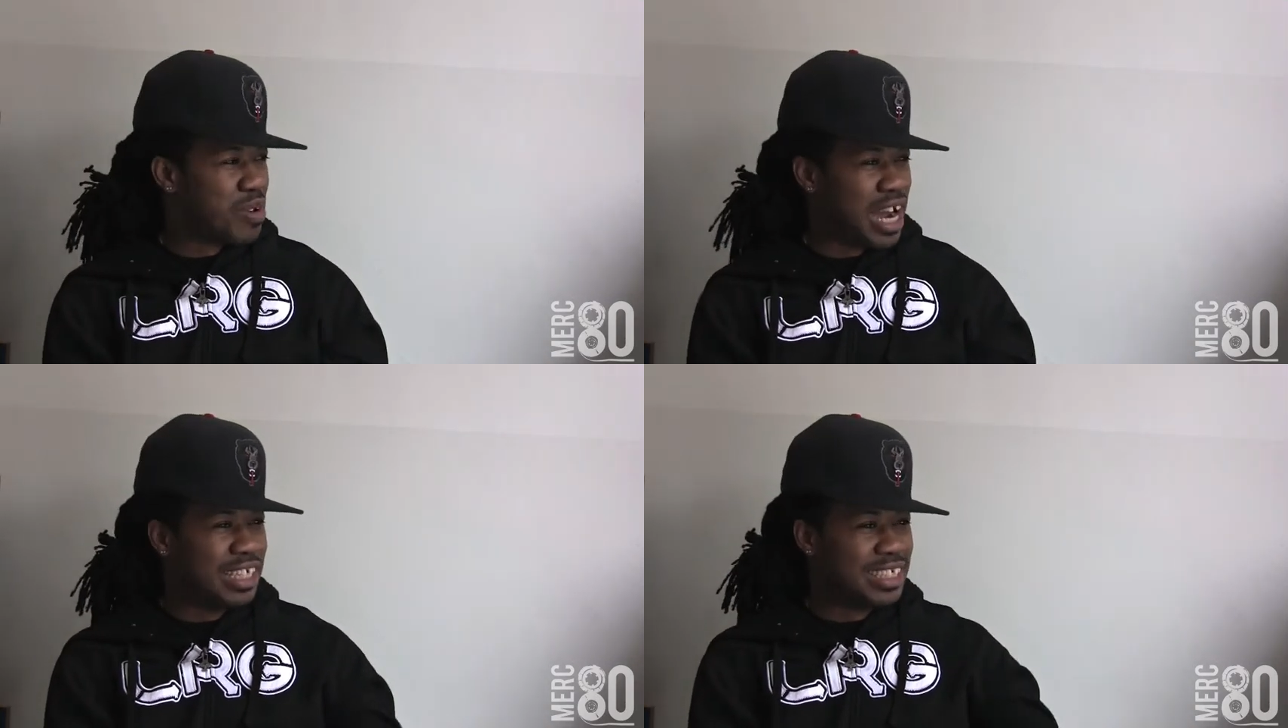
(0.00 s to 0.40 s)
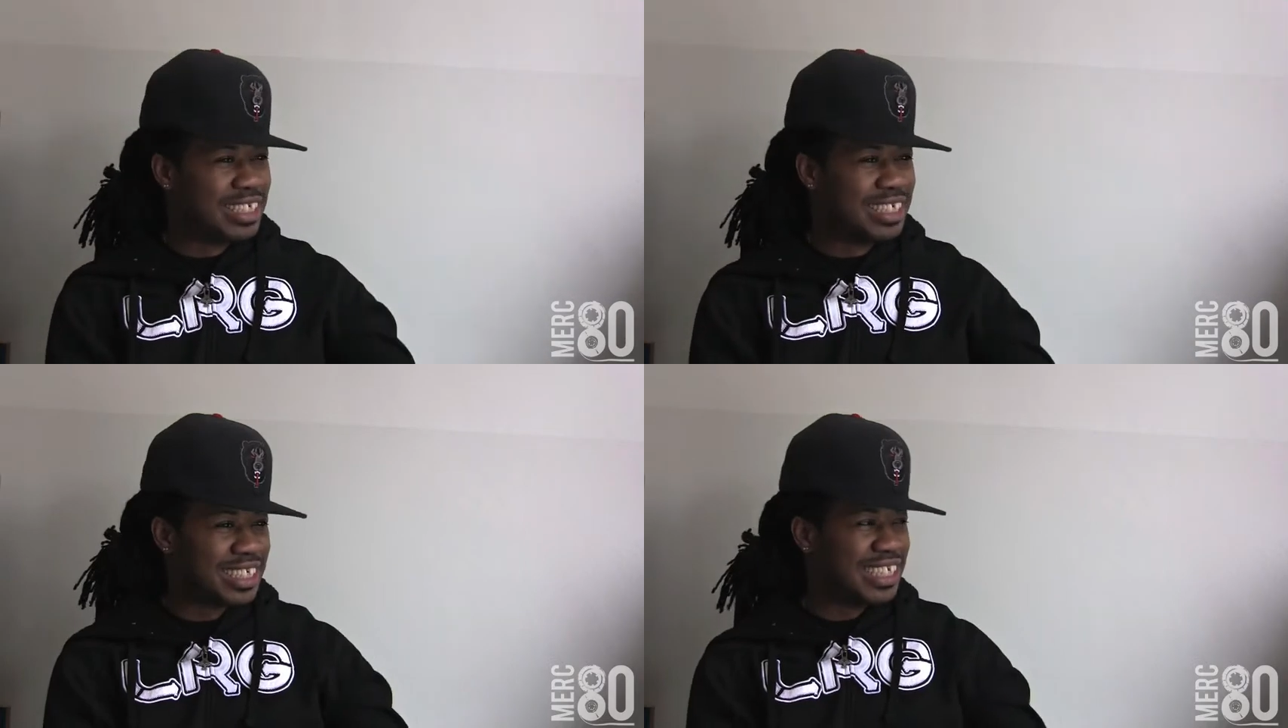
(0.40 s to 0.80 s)

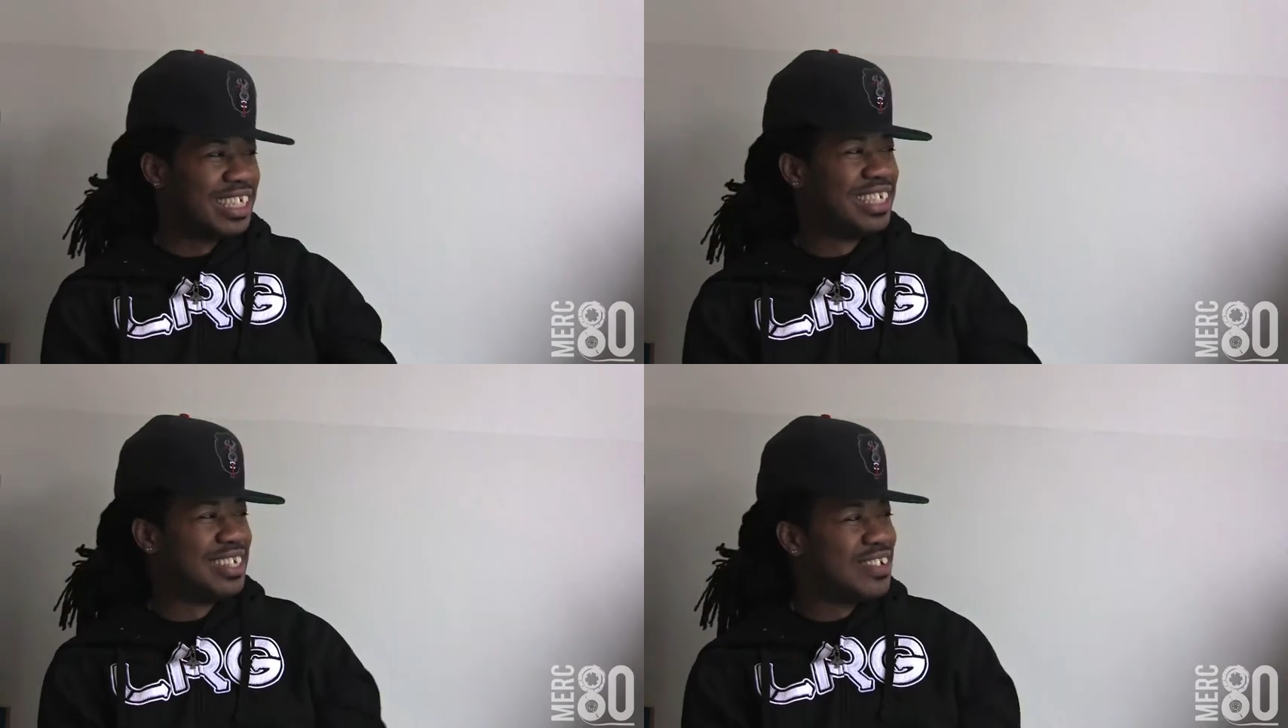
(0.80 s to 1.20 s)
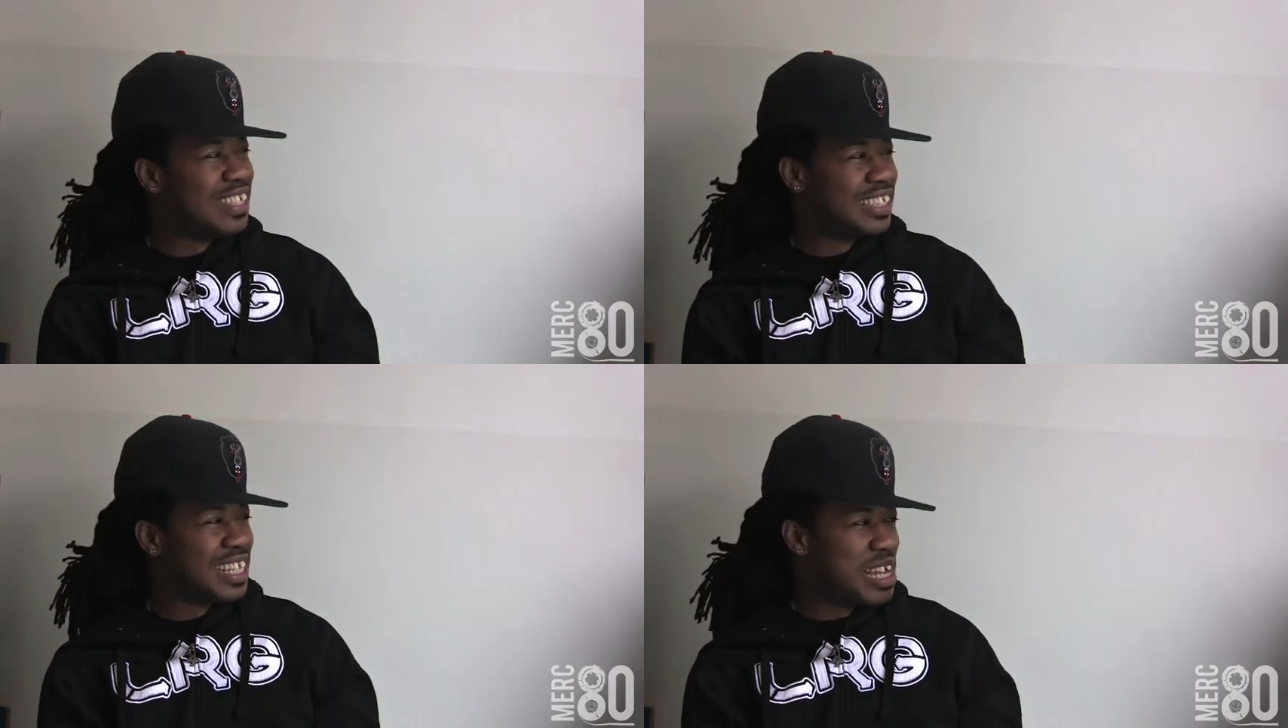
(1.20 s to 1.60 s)
practiced and studied all
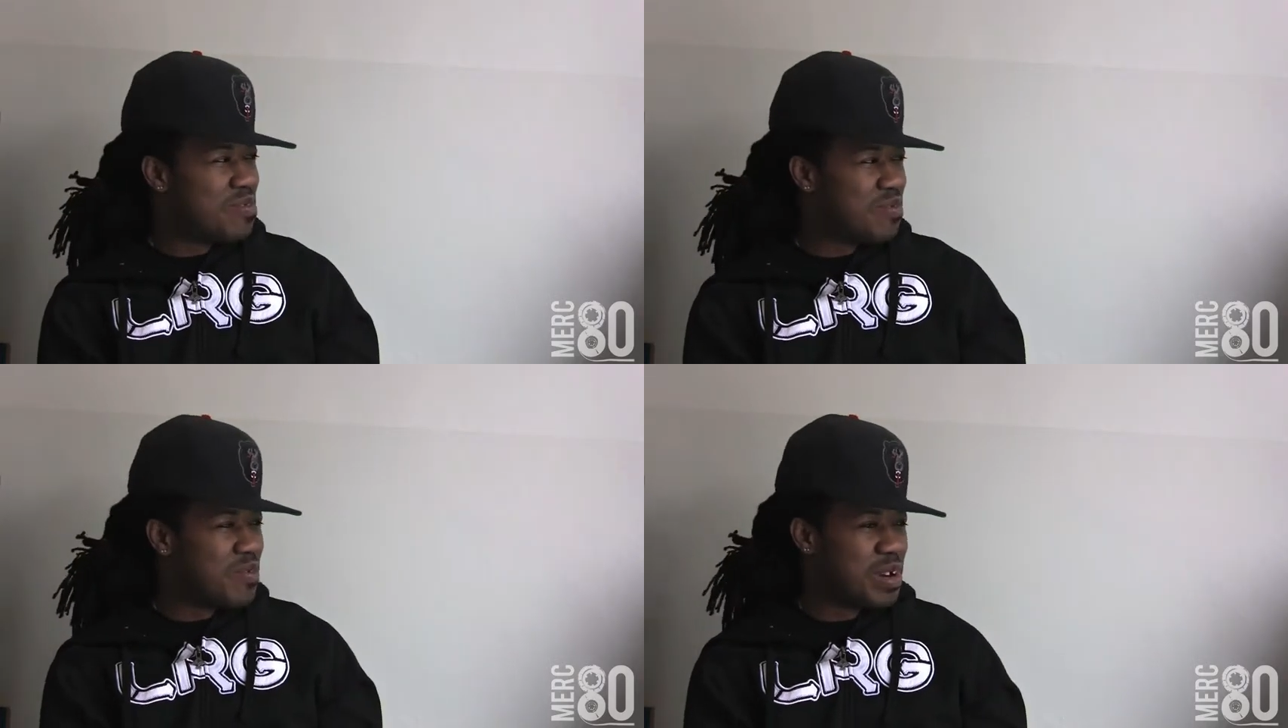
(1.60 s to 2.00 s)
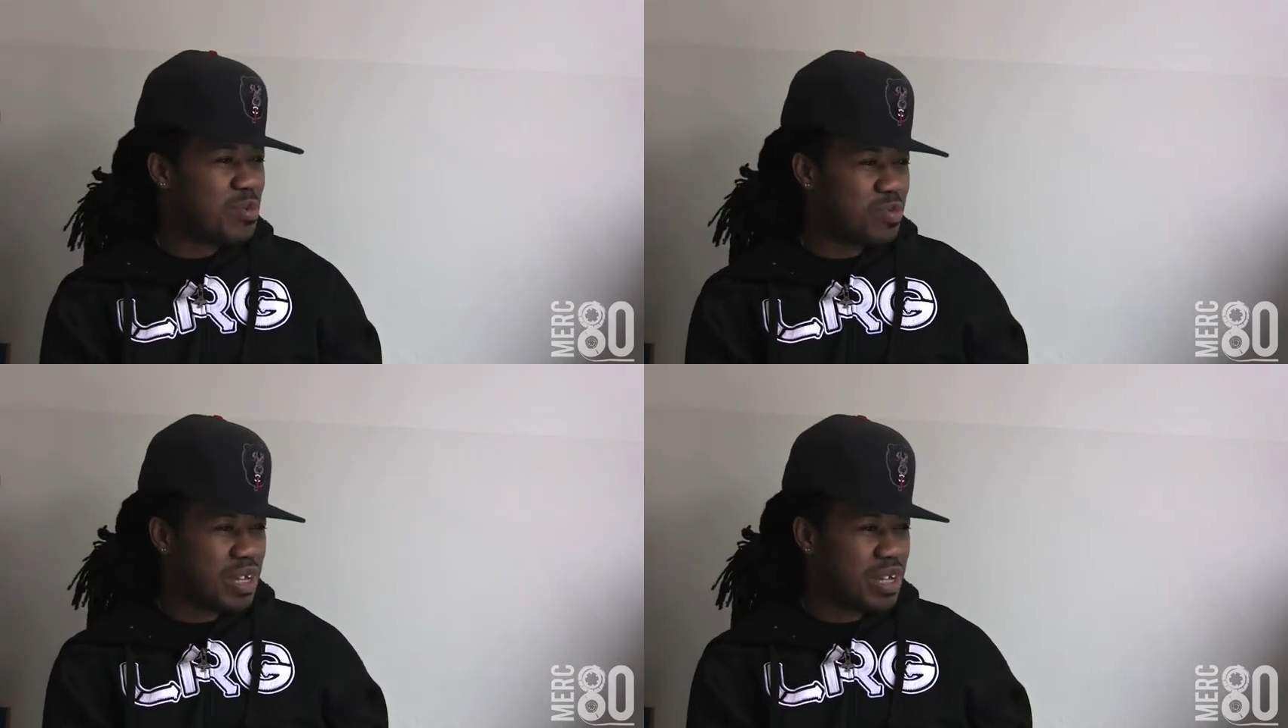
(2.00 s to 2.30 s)
his life, or whatever